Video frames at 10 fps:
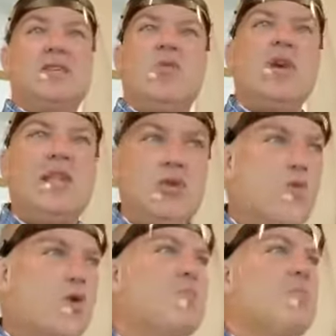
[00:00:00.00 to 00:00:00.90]
And we need to
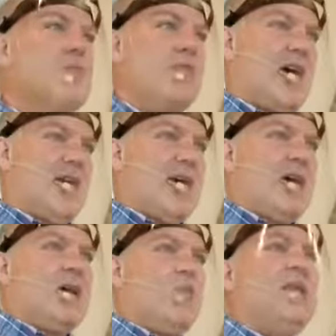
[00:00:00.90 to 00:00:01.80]
remember that.
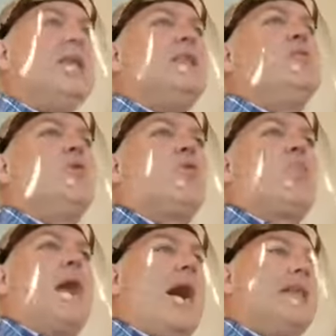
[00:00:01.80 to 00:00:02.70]
We need to be
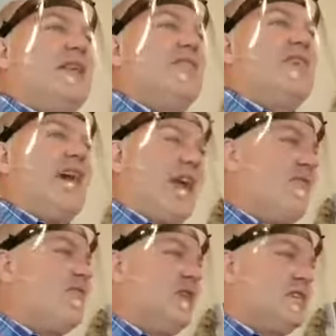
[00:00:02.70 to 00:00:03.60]
reminded of that
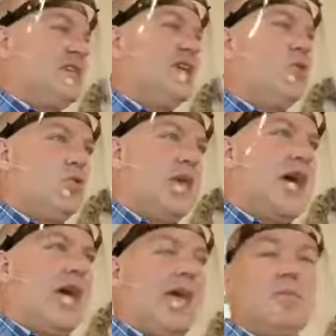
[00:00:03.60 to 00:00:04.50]
every single
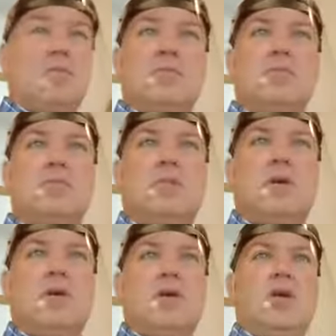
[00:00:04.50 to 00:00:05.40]
day.
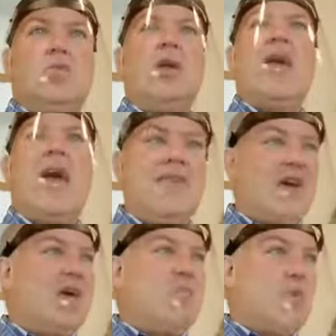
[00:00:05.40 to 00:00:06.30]
We have
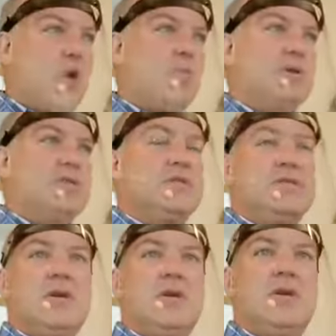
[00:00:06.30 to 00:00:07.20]
a purpose
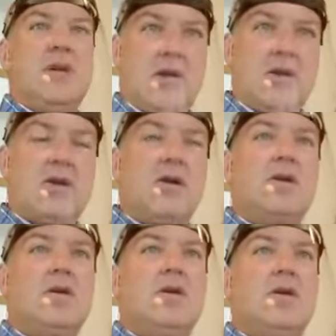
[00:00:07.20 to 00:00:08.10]
here,
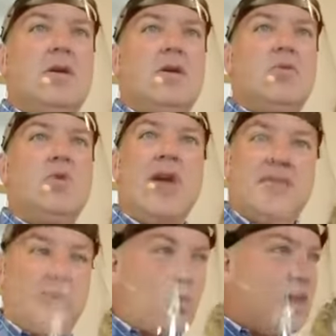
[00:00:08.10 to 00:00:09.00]
we have
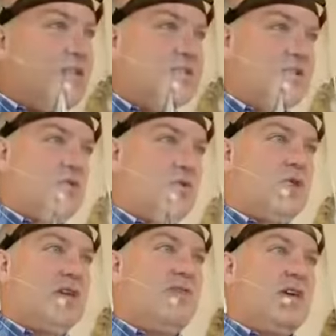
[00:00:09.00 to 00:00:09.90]
a reason for
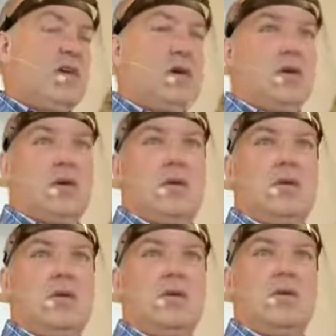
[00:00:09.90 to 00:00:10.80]
living,
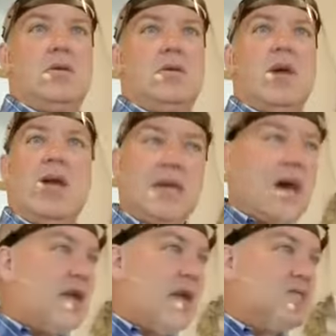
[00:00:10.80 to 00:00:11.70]
and
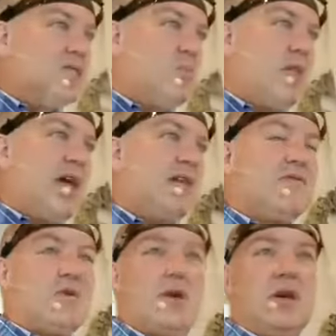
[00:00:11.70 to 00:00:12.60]
God has a plan
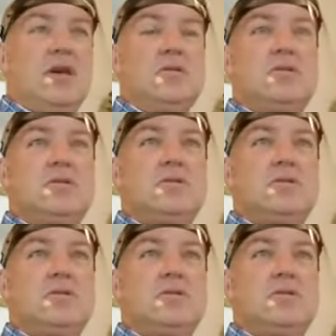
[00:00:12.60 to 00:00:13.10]
for us.